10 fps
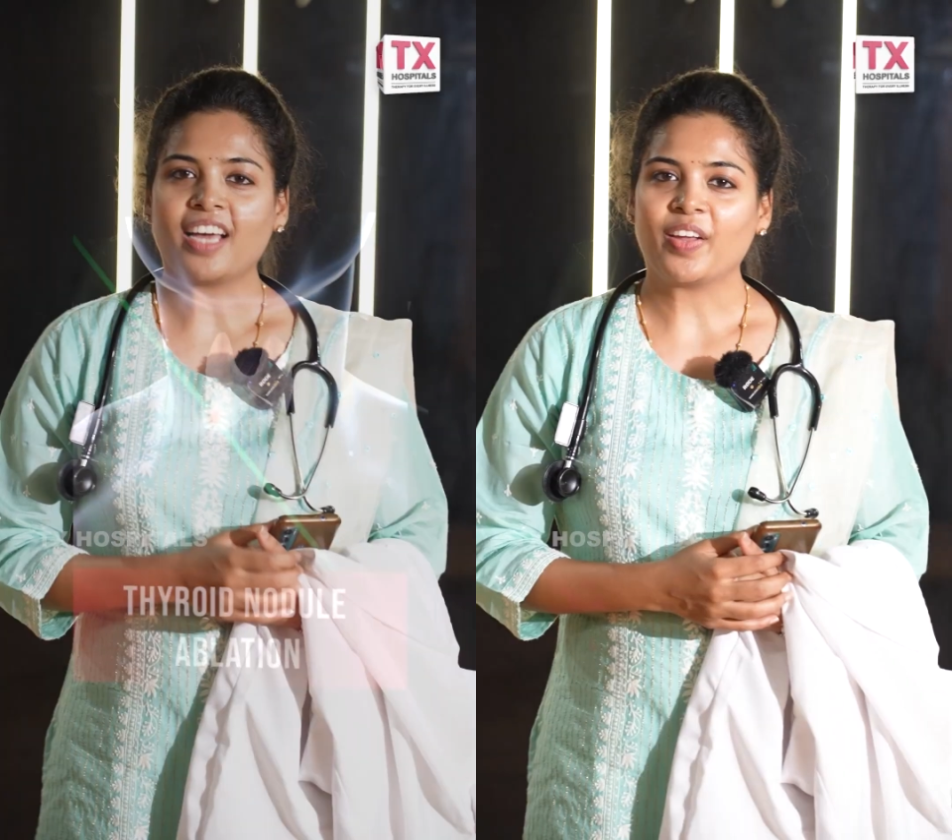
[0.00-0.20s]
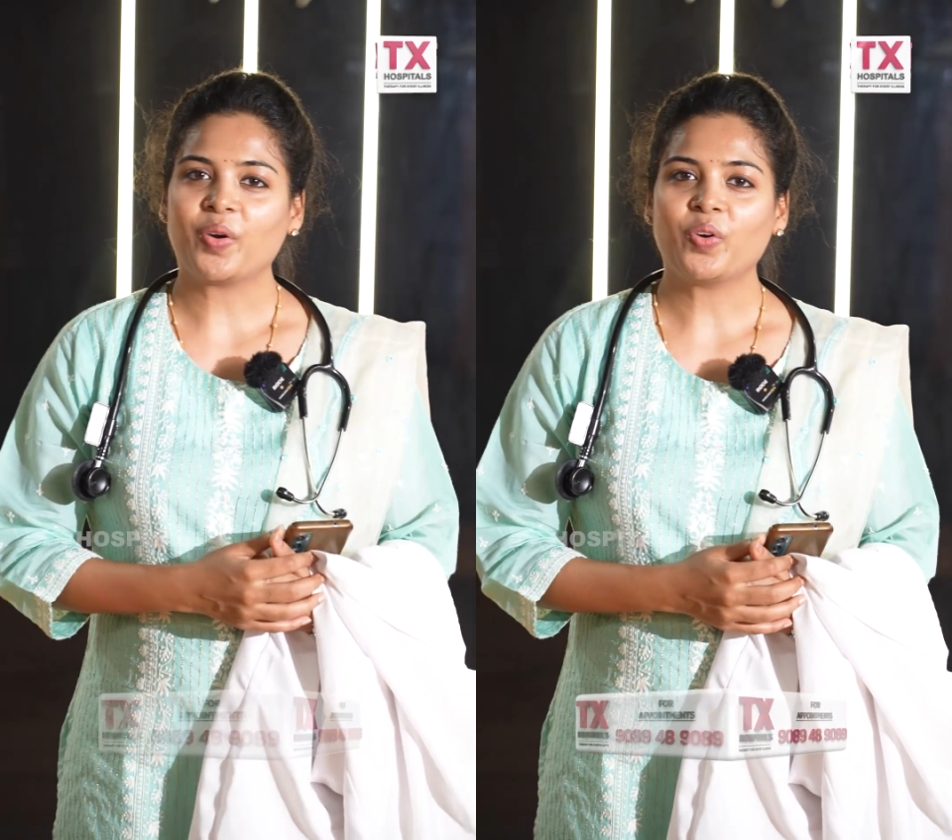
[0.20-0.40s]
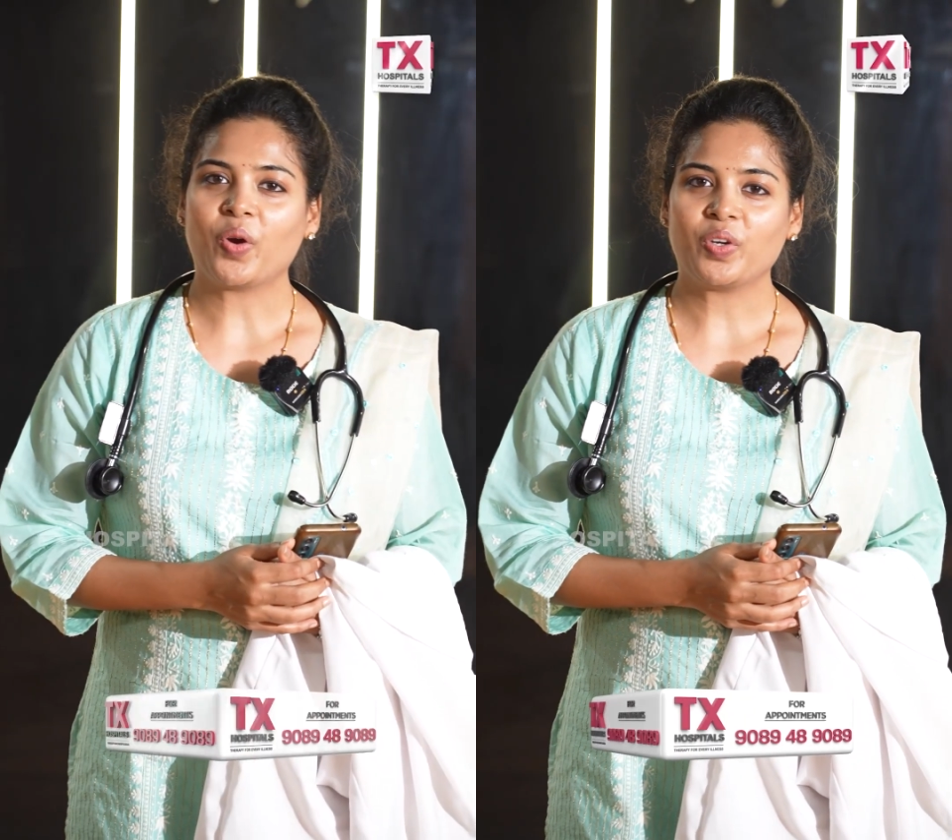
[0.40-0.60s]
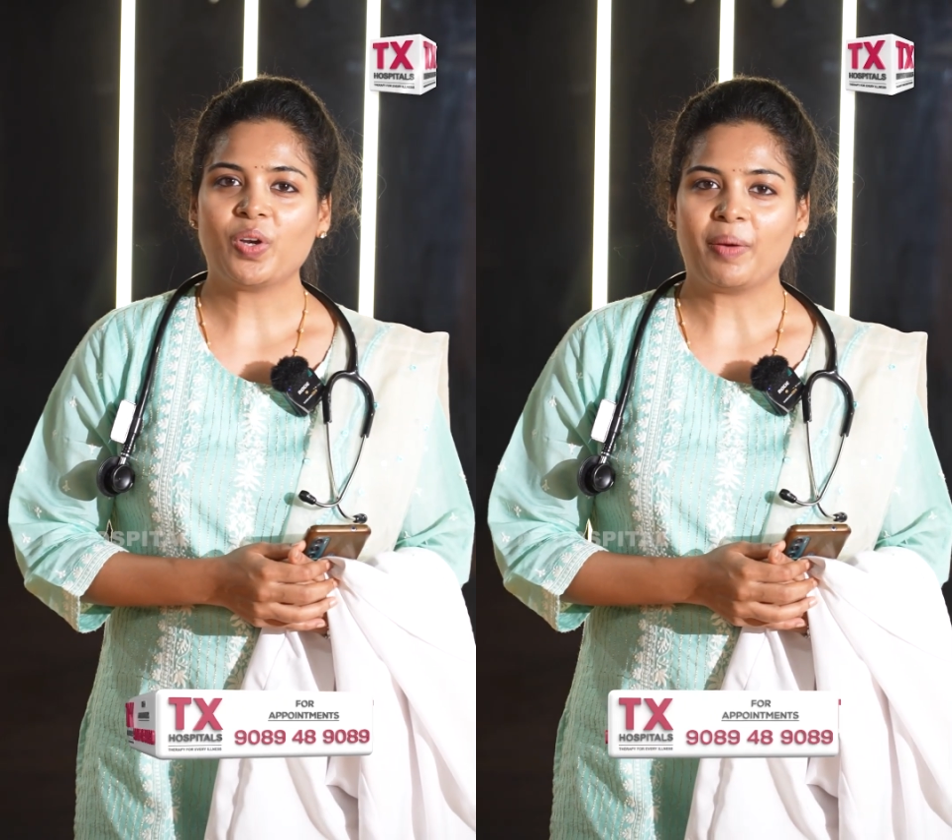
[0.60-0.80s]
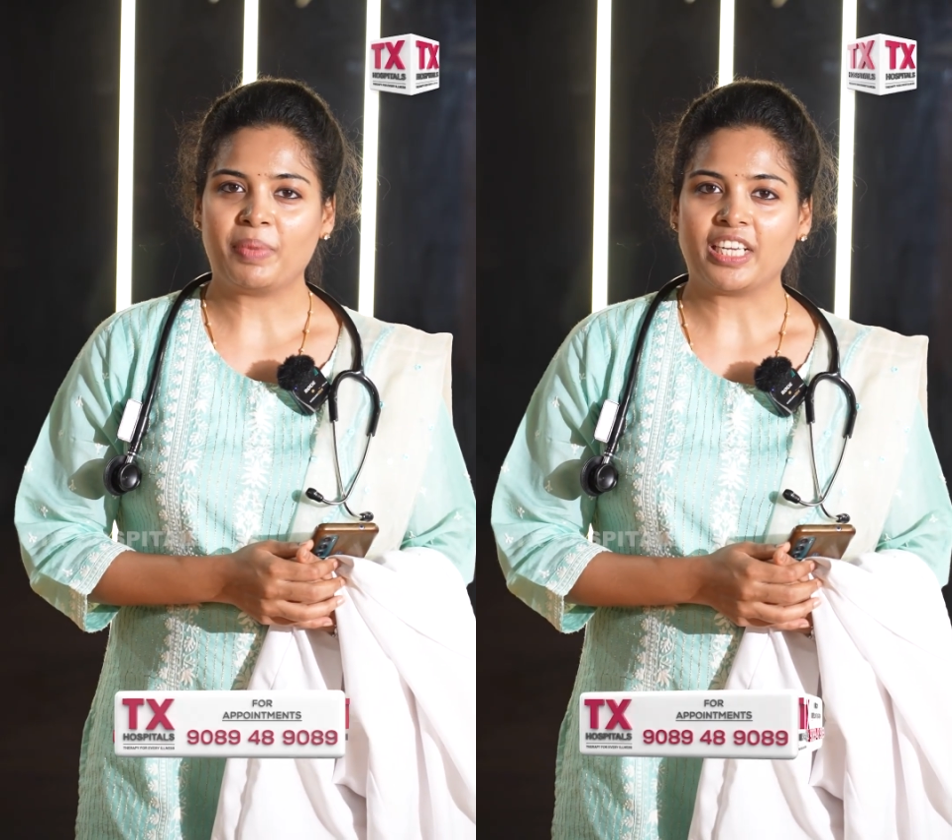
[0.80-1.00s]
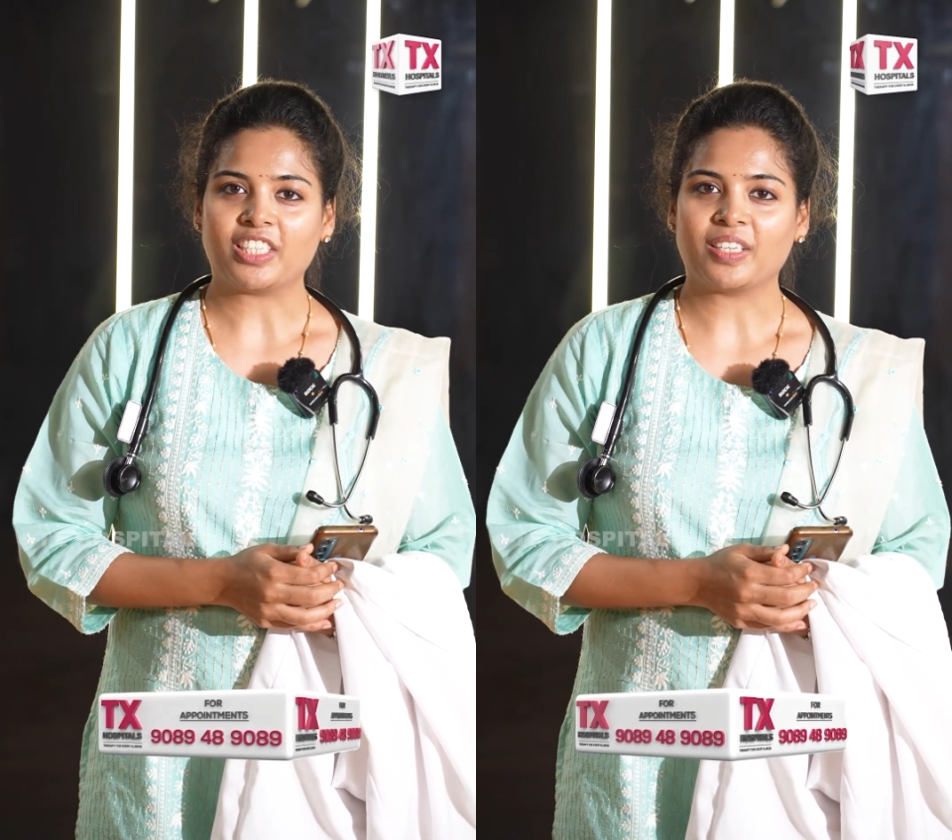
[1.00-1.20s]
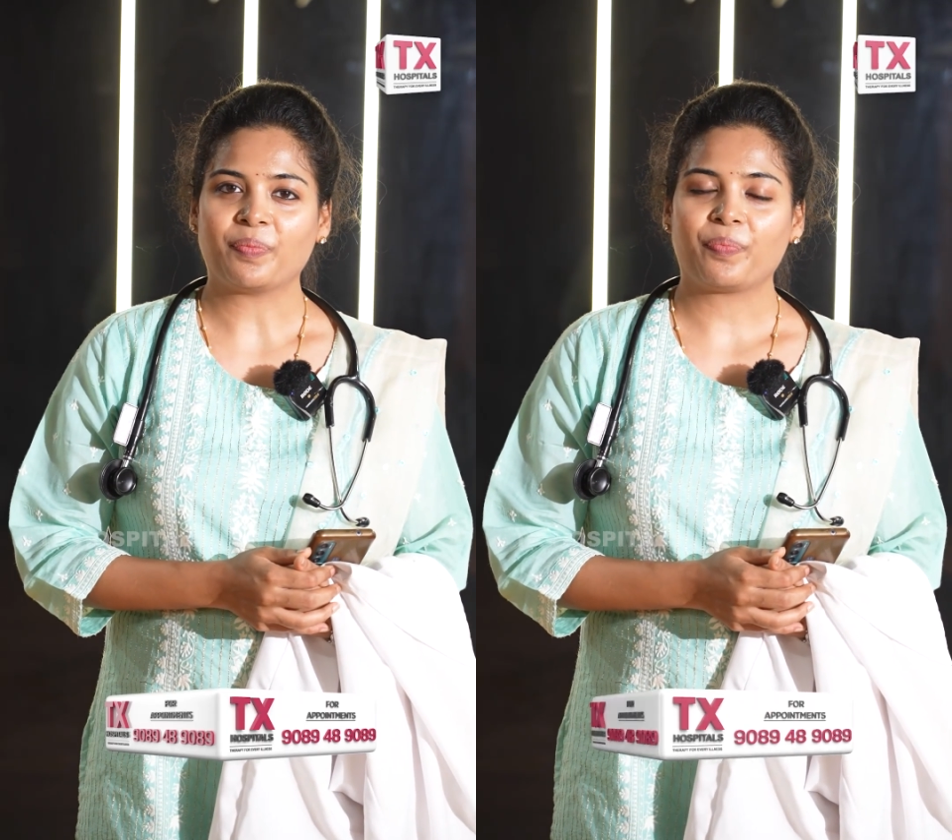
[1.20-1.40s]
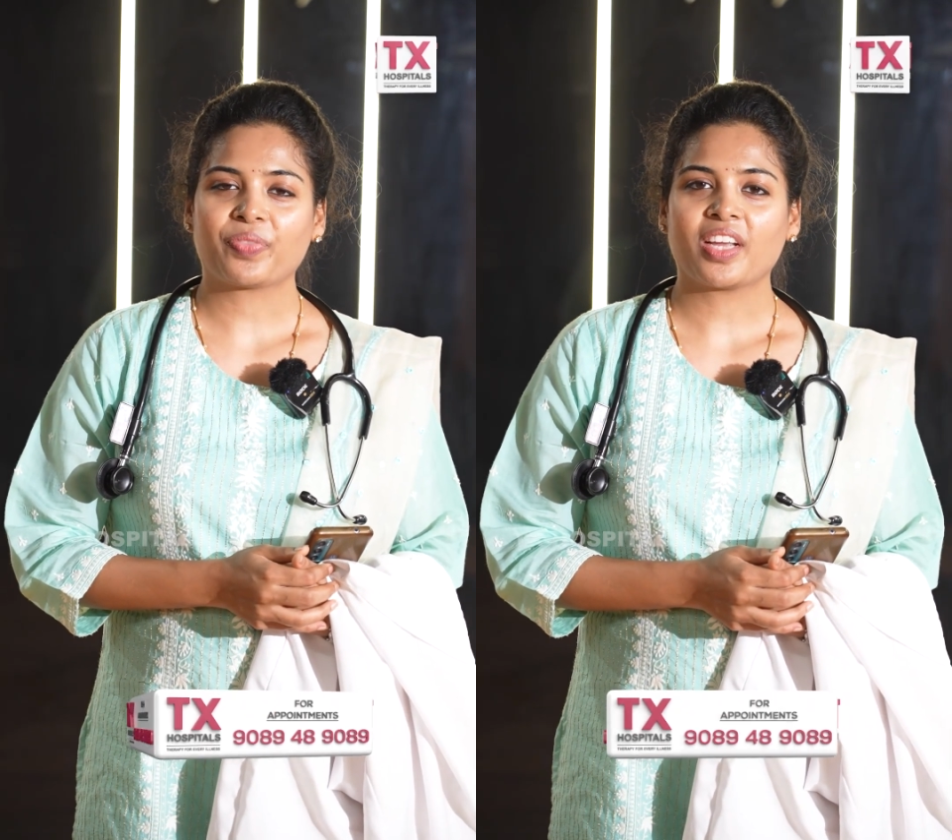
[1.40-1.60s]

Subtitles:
thyroid nodule ablation?